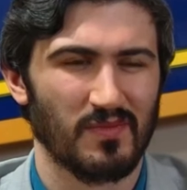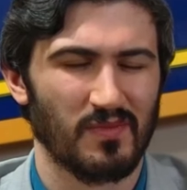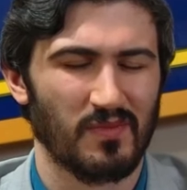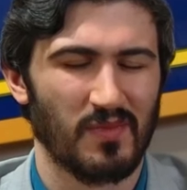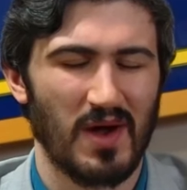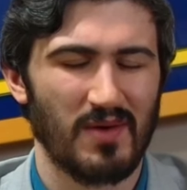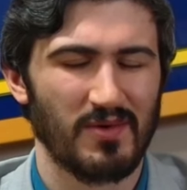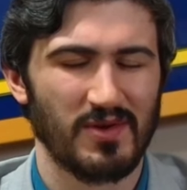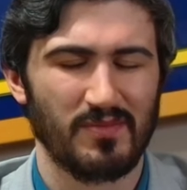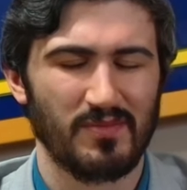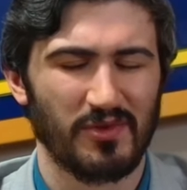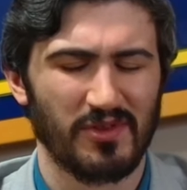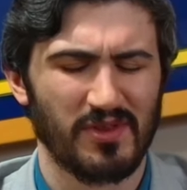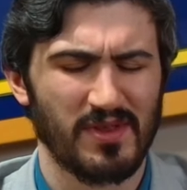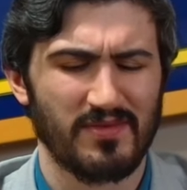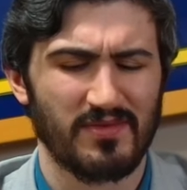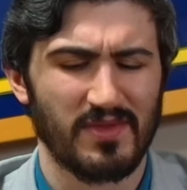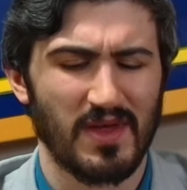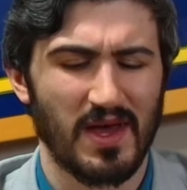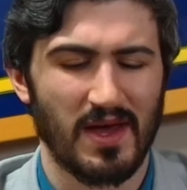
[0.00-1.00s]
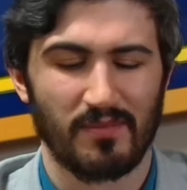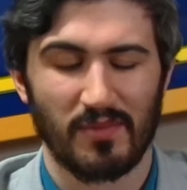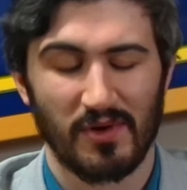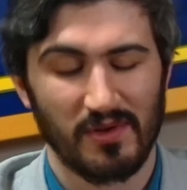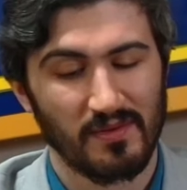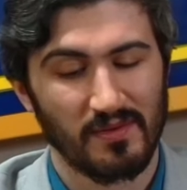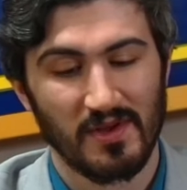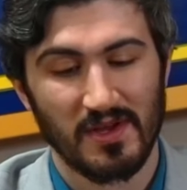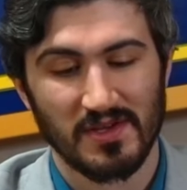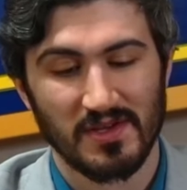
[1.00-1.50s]
why would you believe that?
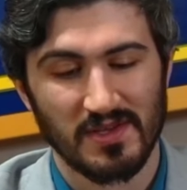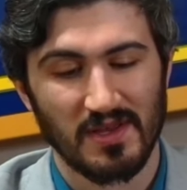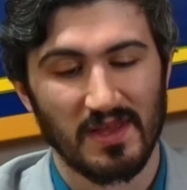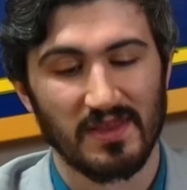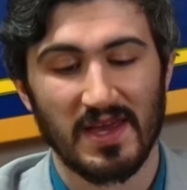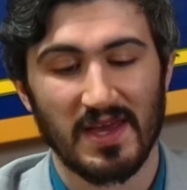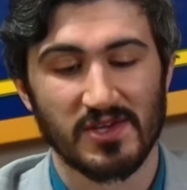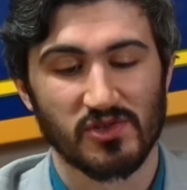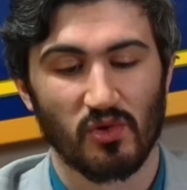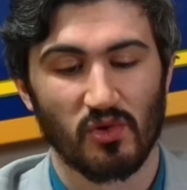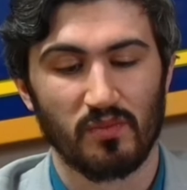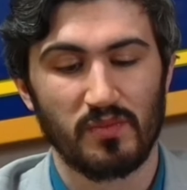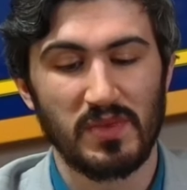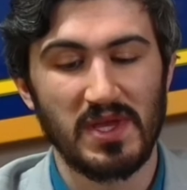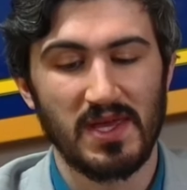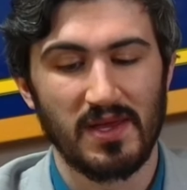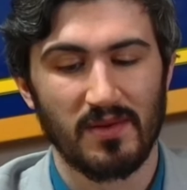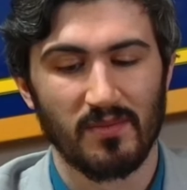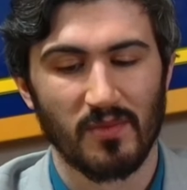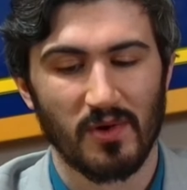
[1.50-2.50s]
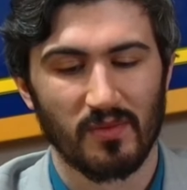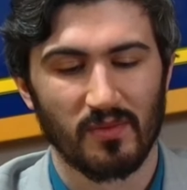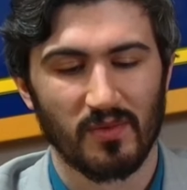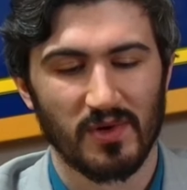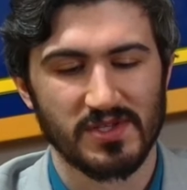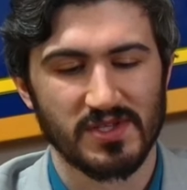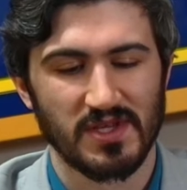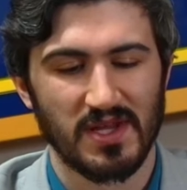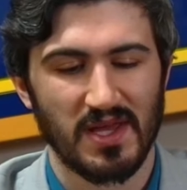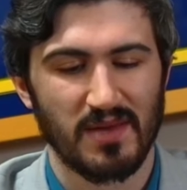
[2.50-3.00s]
But an actual meme
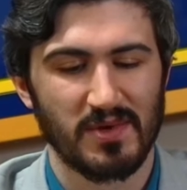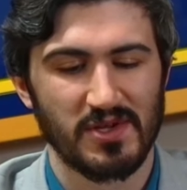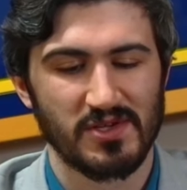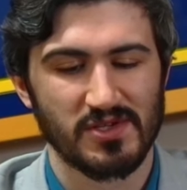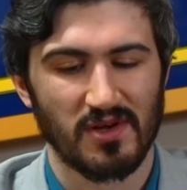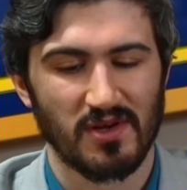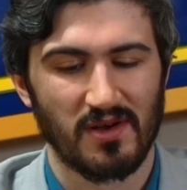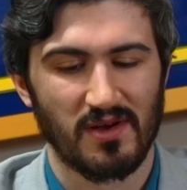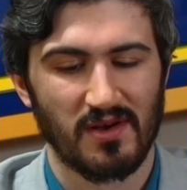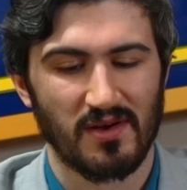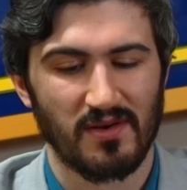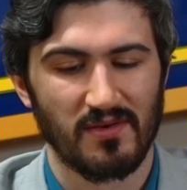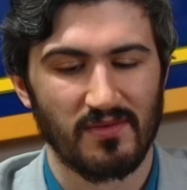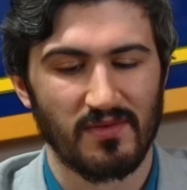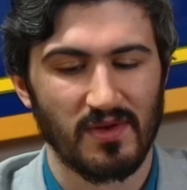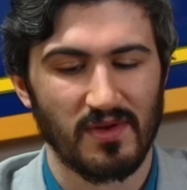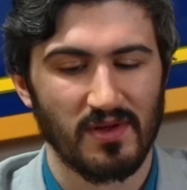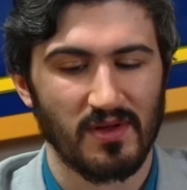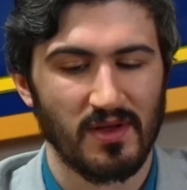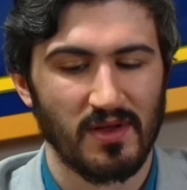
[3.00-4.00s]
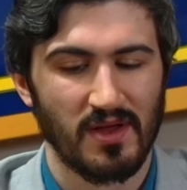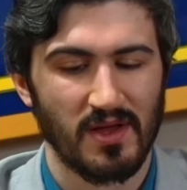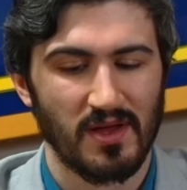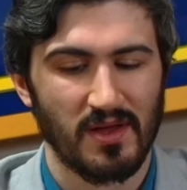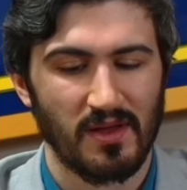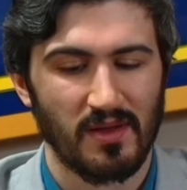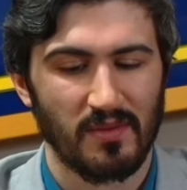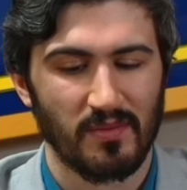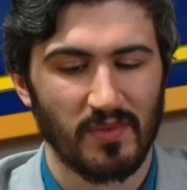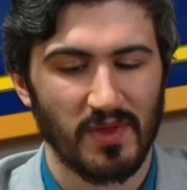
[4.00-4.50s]
was an image of,
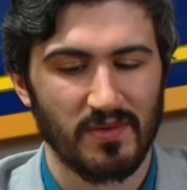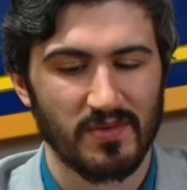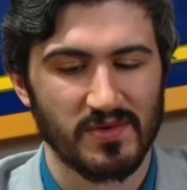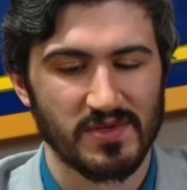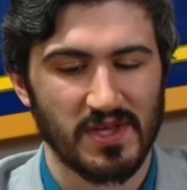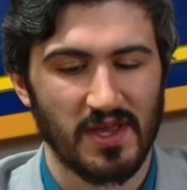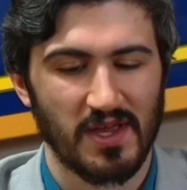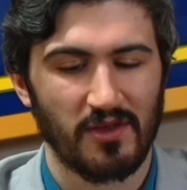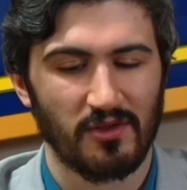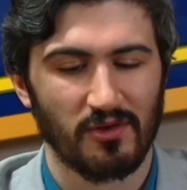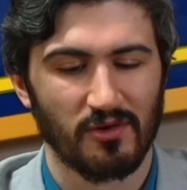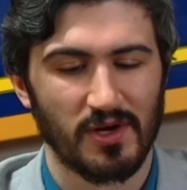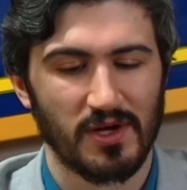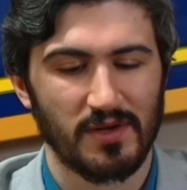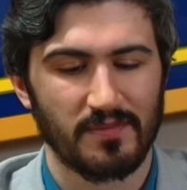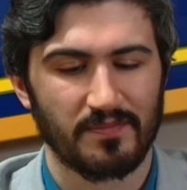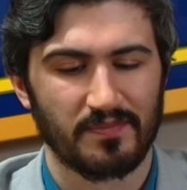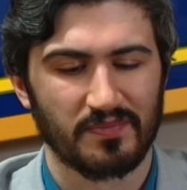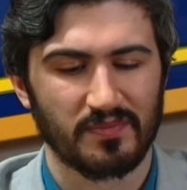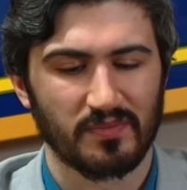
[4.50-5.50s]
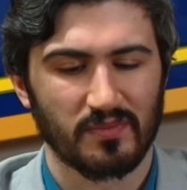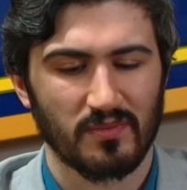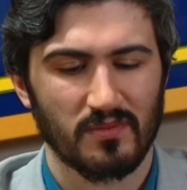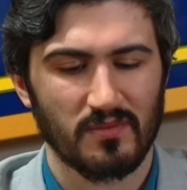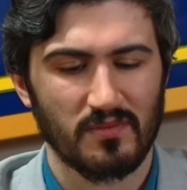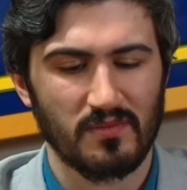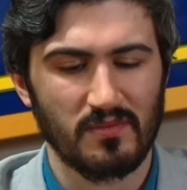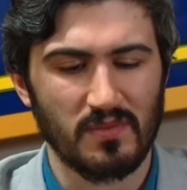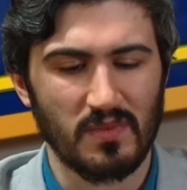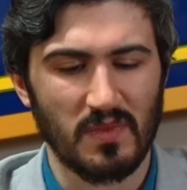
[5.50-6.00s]
I believe it was Hillary,
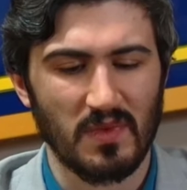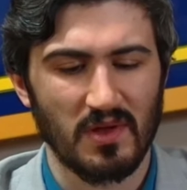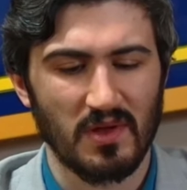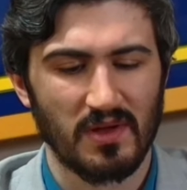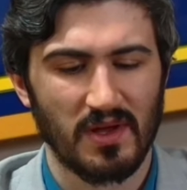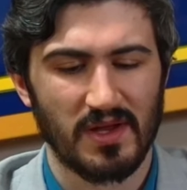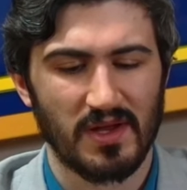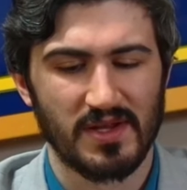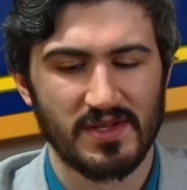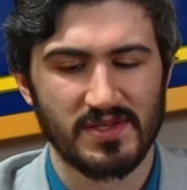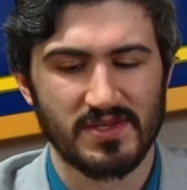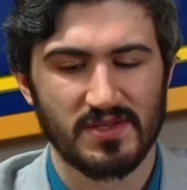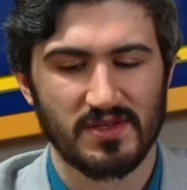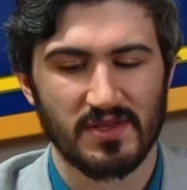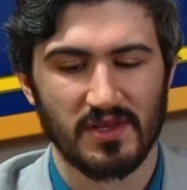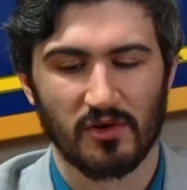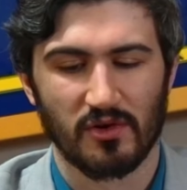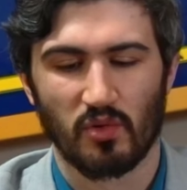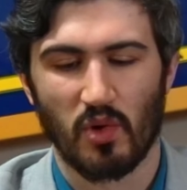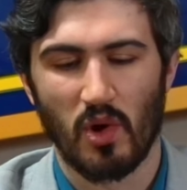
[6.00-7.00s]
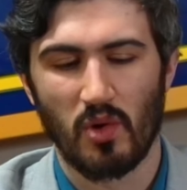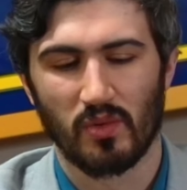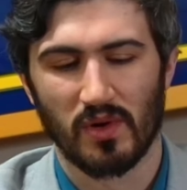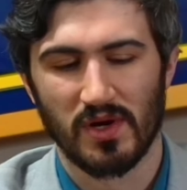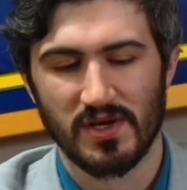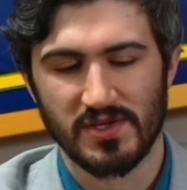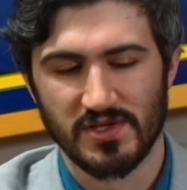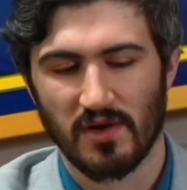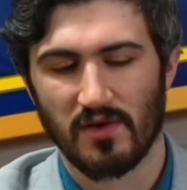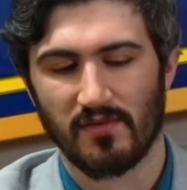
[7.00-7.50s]
and it's, the quote
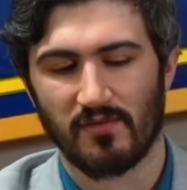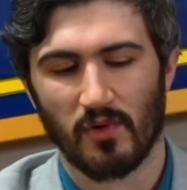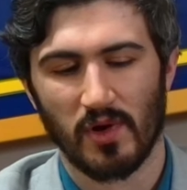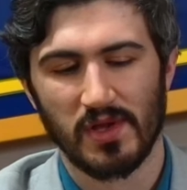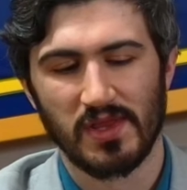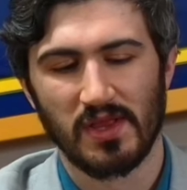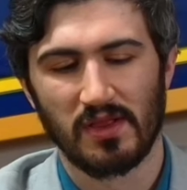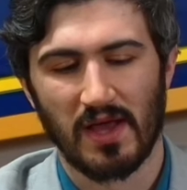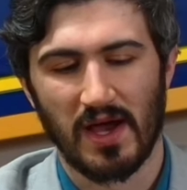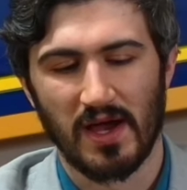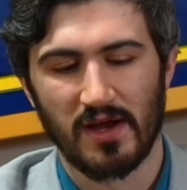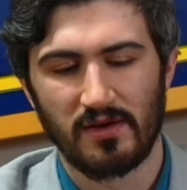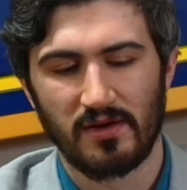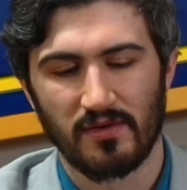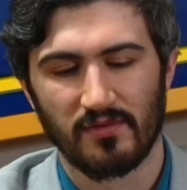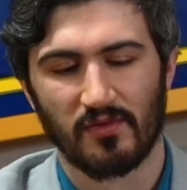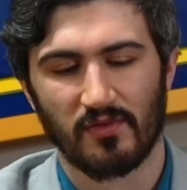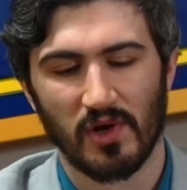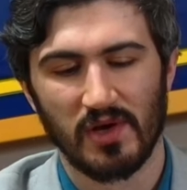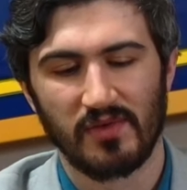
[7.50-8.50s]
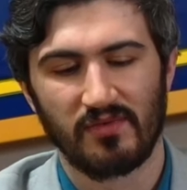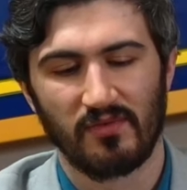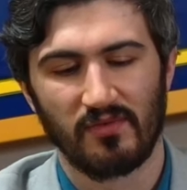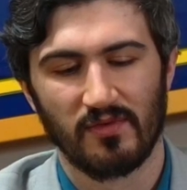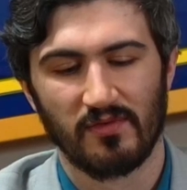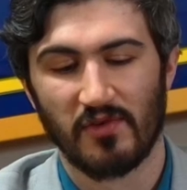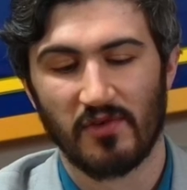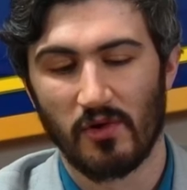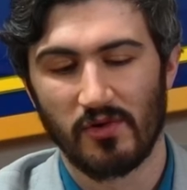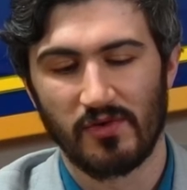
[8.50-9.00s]
was, "Avoid the line,
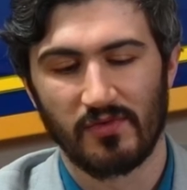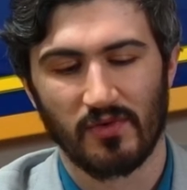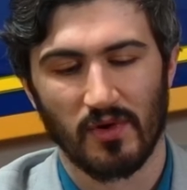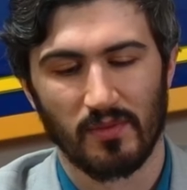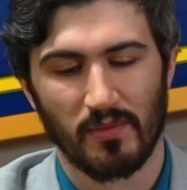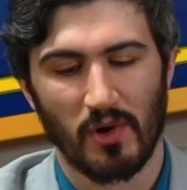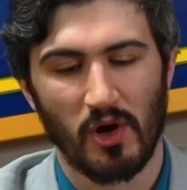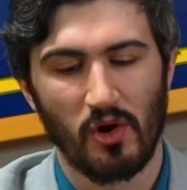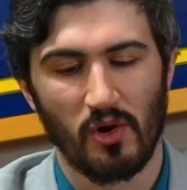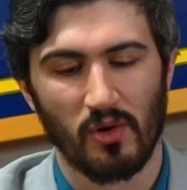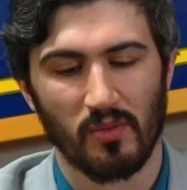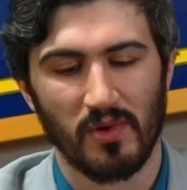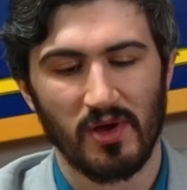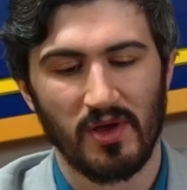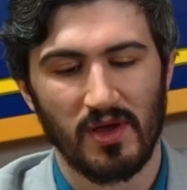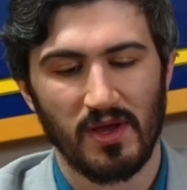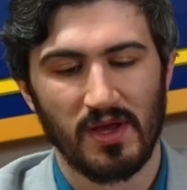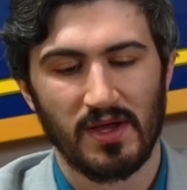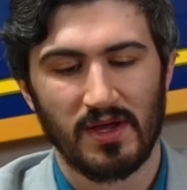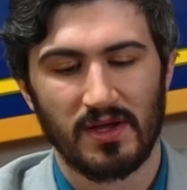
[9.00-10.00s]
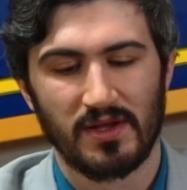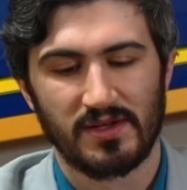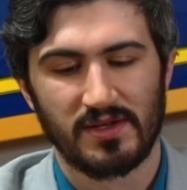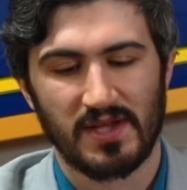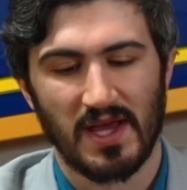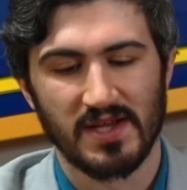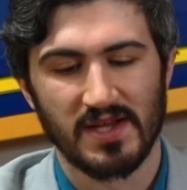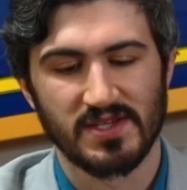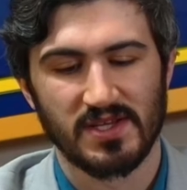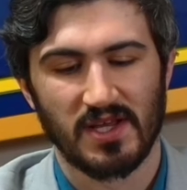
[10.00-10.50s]
vote from home,
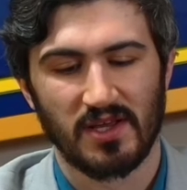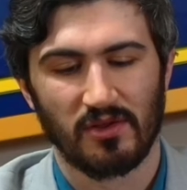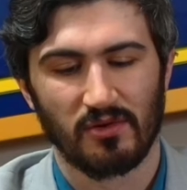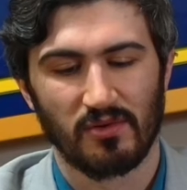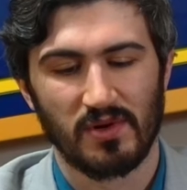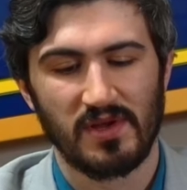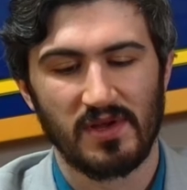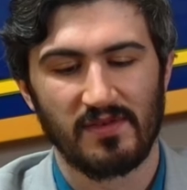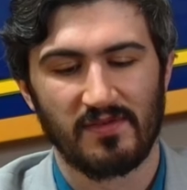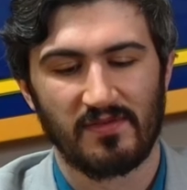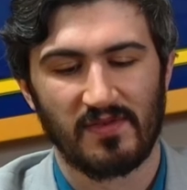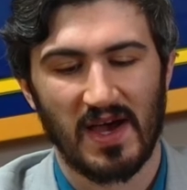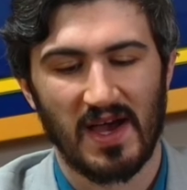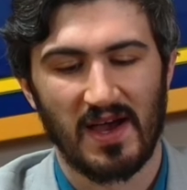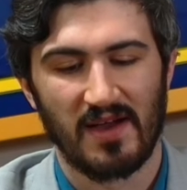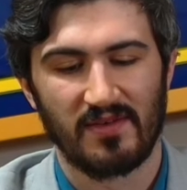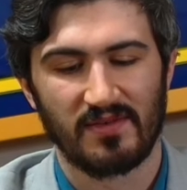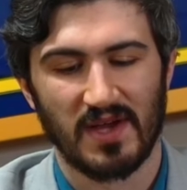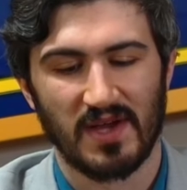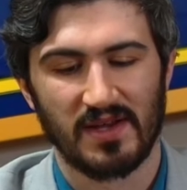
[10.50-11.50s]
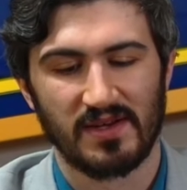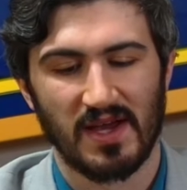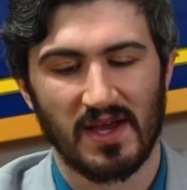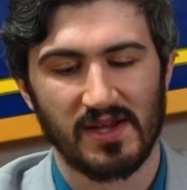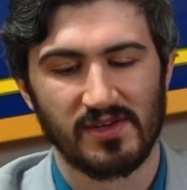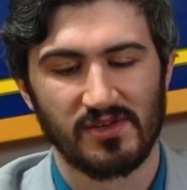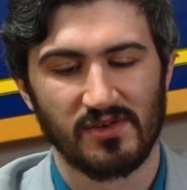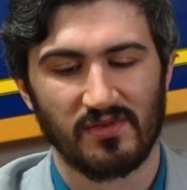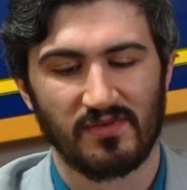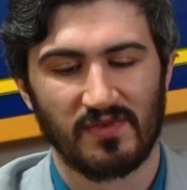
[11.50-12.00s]
text Hillary
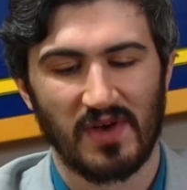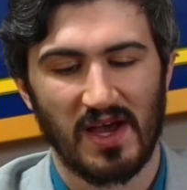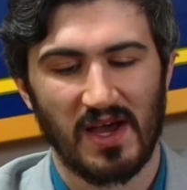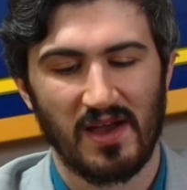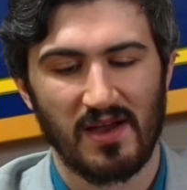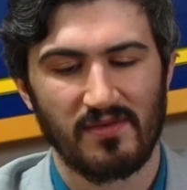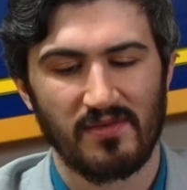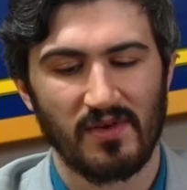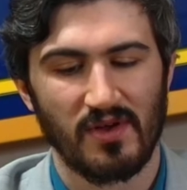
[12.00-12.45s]
59925,